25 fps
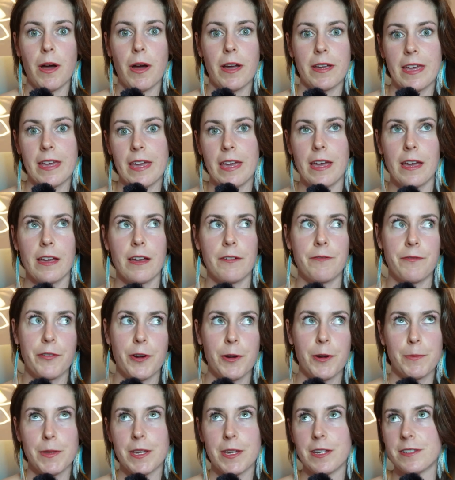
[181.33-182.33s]
I can't
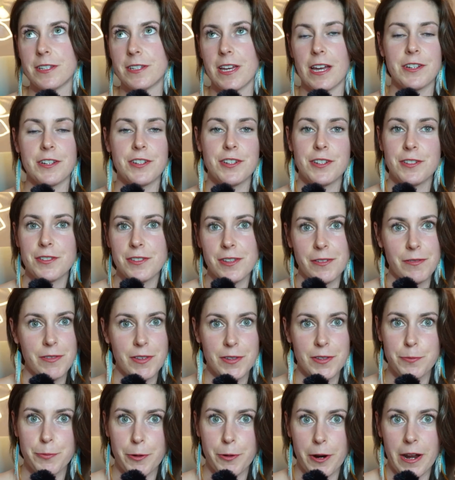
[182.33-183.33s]
confirm the intentions of
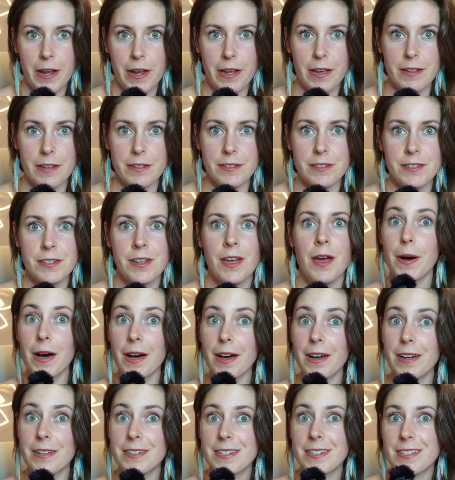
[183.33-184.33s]
this brand,
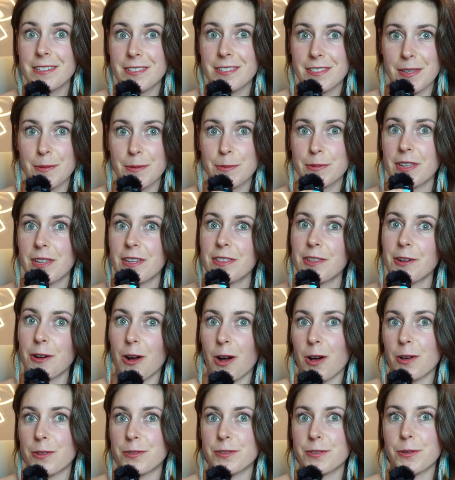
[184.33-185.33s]
but it seems like they're
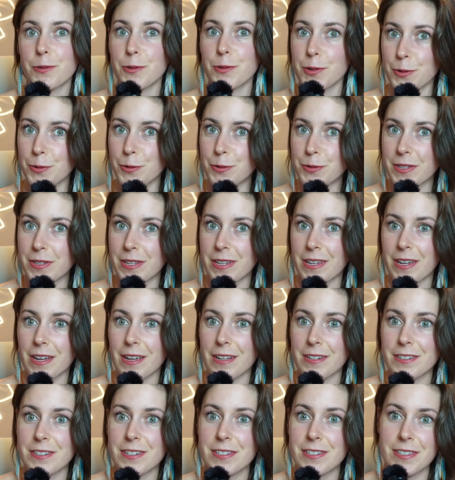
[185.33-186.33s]
also
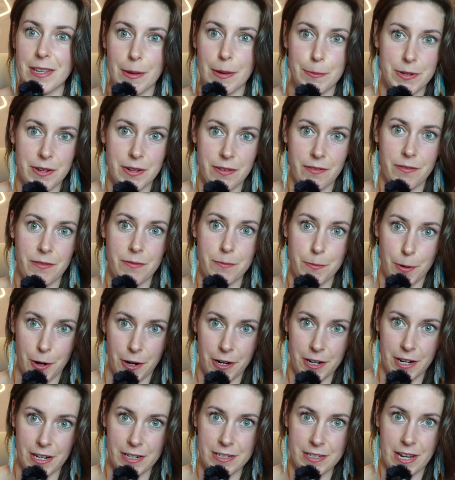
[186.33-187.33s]
using deceptive
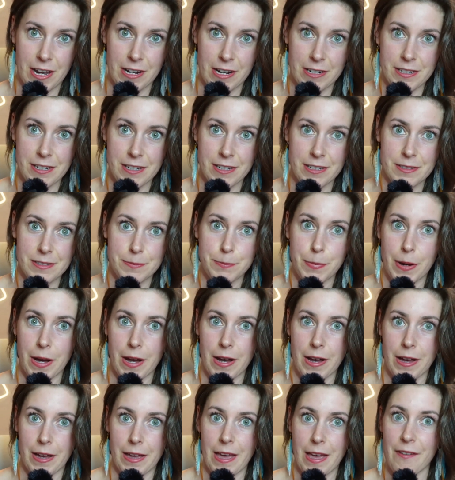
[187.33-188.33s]
marketing tactics
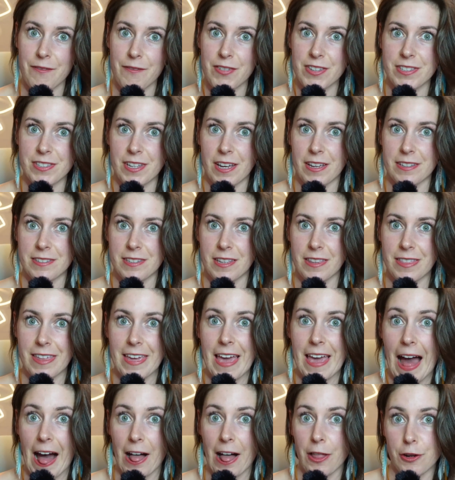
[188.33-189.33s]
by emphasizing
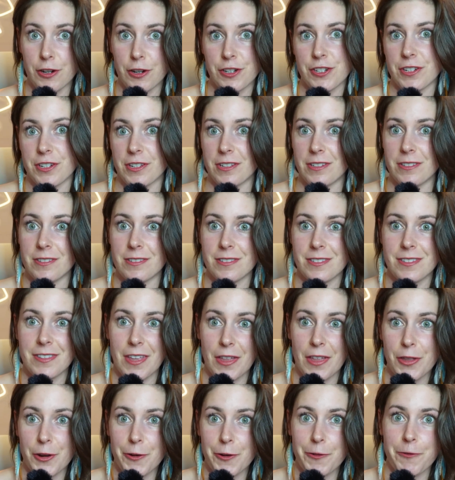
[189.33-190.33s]
the allergens
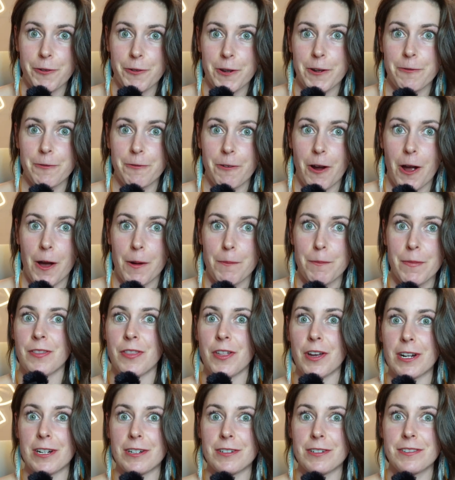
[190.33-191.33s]
that they're free from.
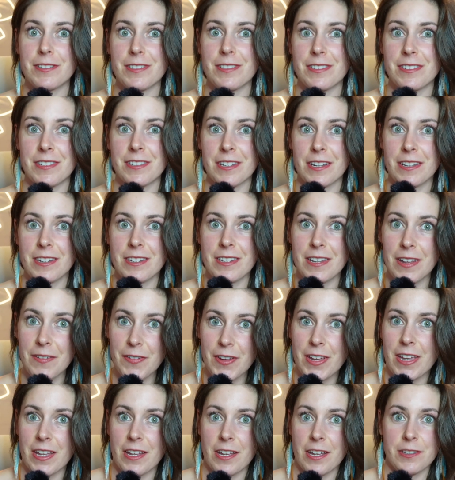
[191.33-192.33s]
There's
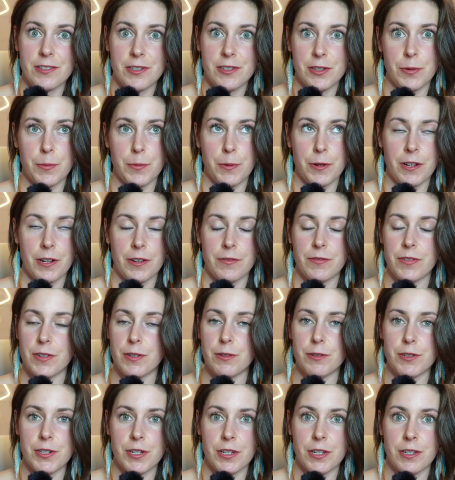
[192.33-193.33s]
significant consumer
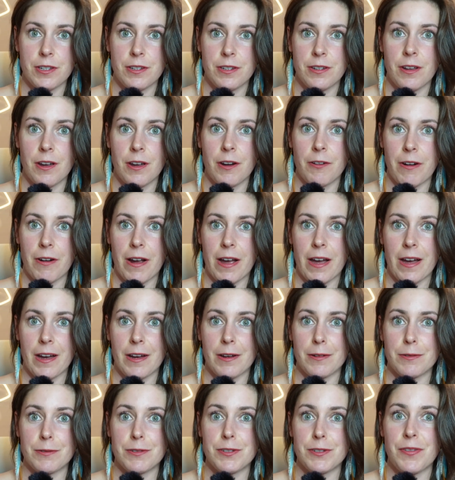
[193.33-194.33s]
confusion
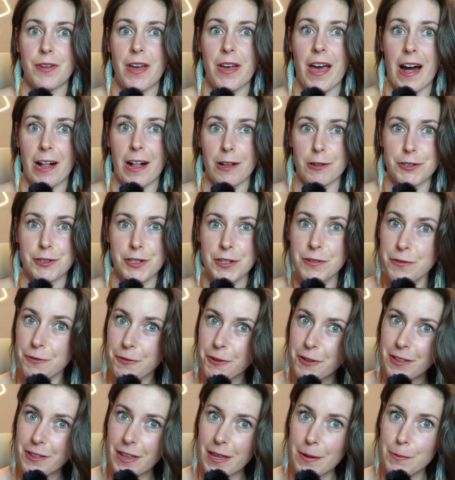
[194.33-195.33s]
around
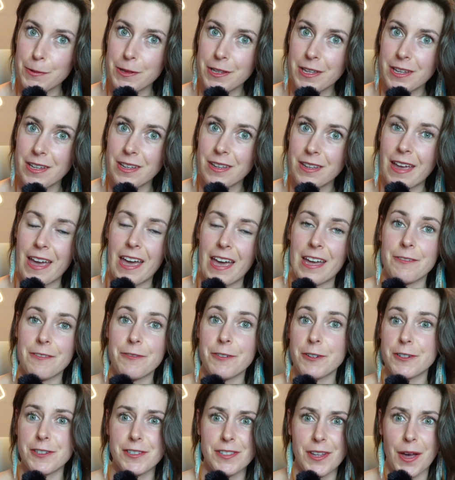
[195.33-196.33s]
allergy-free labeling, and
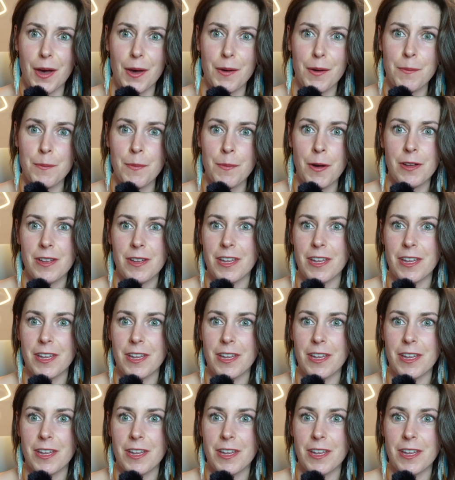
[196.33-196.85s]
for some,